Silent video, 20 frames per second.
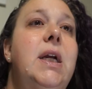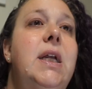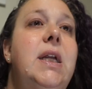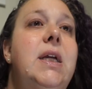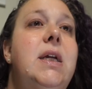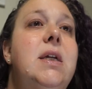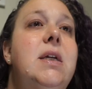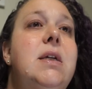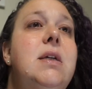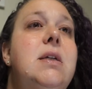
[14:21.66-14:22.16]
It
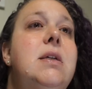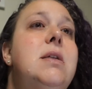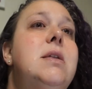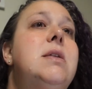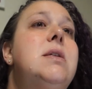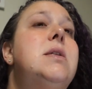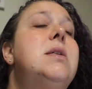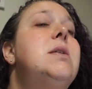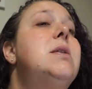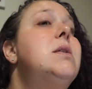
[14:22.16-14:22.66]

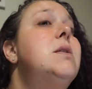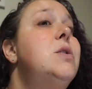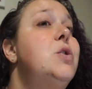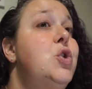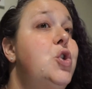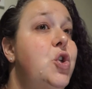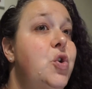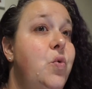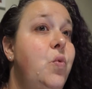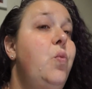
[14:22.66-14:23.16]
is
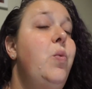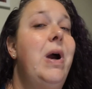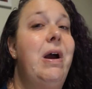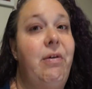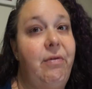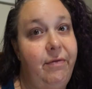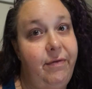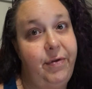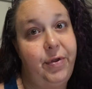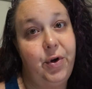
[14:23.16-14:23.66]

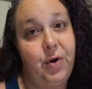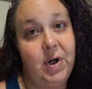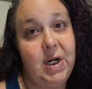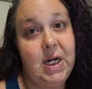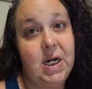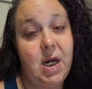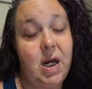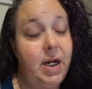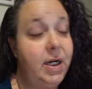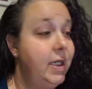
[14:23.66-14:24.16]

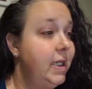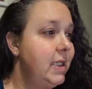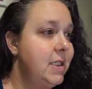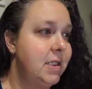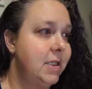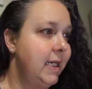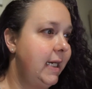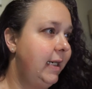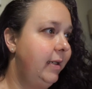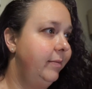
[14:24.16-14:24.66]
12:39.
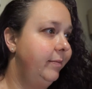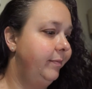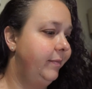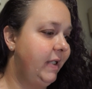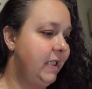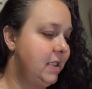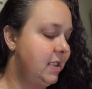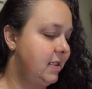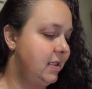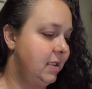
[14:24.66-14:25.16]
It's late.
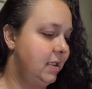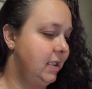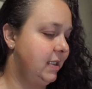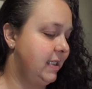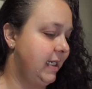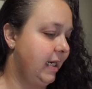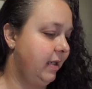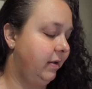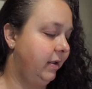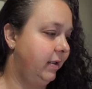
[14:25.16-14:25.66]
It's
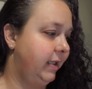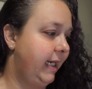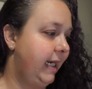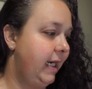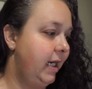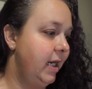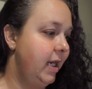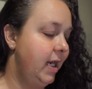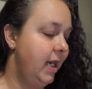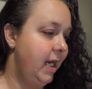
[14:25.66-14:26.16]
hella
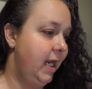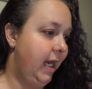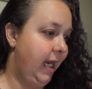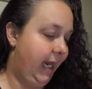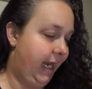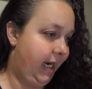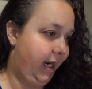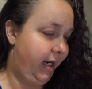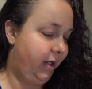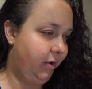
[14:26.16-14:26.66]
late.
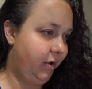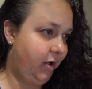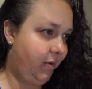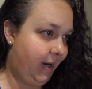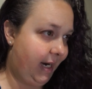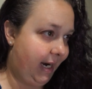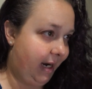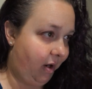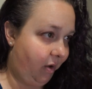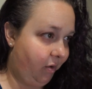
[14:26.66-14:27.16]
And I don't know
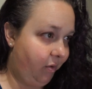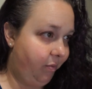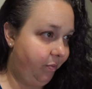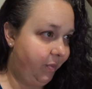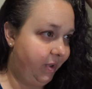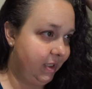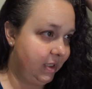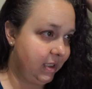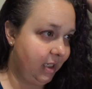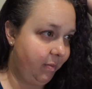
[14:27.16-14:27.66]
how,
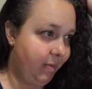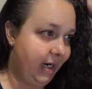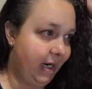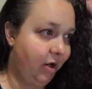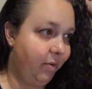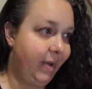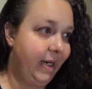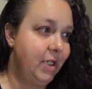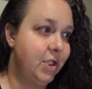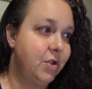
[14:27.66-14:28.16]
but
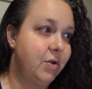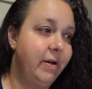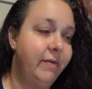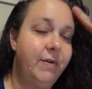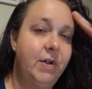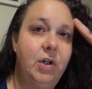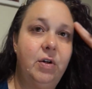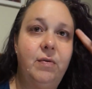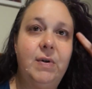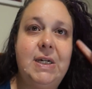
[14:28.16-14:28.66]
somehow my
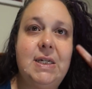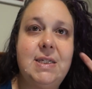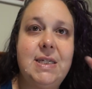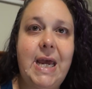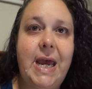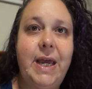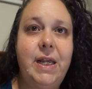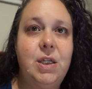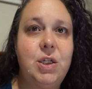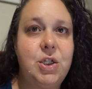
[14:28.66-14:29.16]
Scrivener
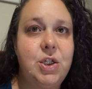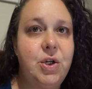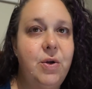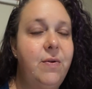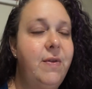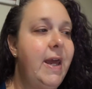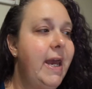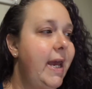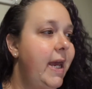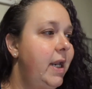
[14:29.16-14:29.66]
reset
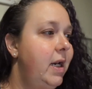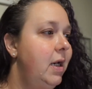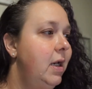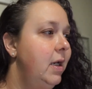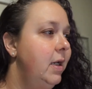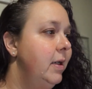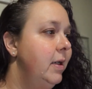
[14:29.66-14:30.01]
so that